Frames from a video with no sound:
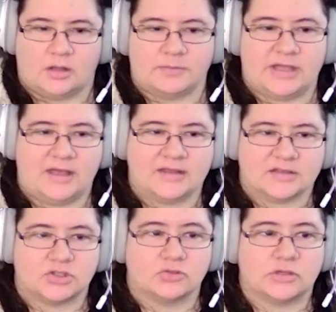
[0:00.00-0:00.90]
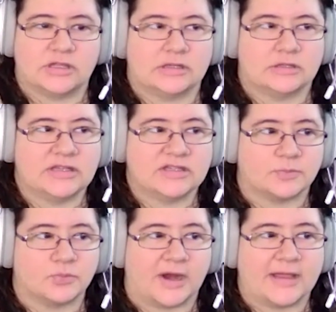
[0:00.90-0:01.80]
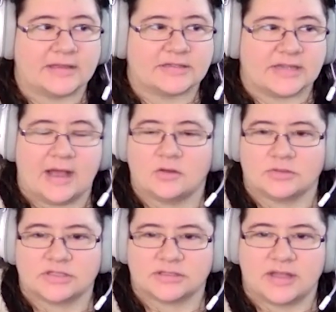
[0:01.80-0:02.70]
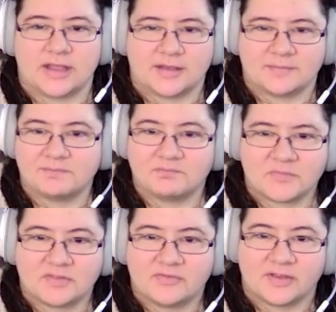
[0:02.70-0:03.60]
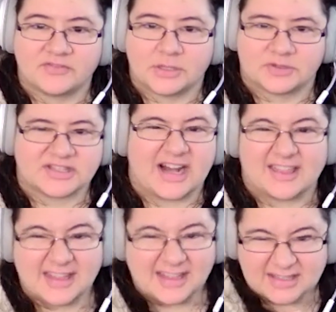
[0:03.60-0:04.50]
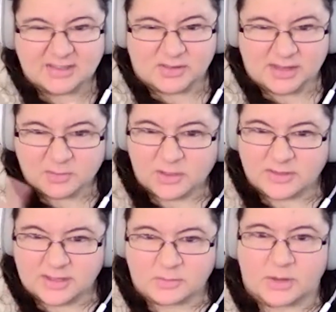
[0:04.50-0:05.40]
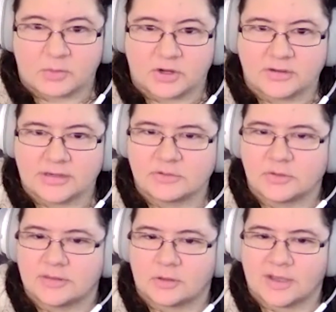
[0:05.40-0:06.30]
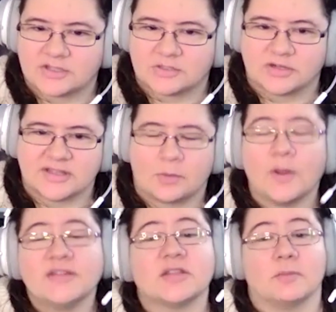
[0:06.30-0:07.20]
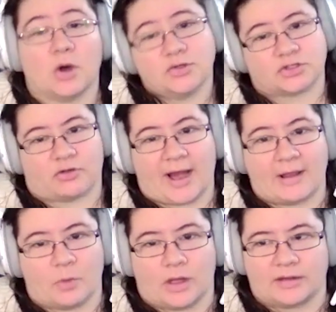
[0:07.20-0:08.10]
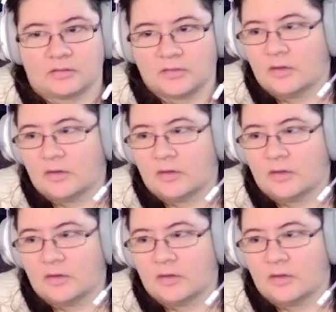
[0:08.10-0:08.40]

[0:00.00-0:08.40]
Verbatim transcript: because you can at least break it down to like 50%. I think it's either this one or this one where you end up doing the question where it's like, what's the most right one?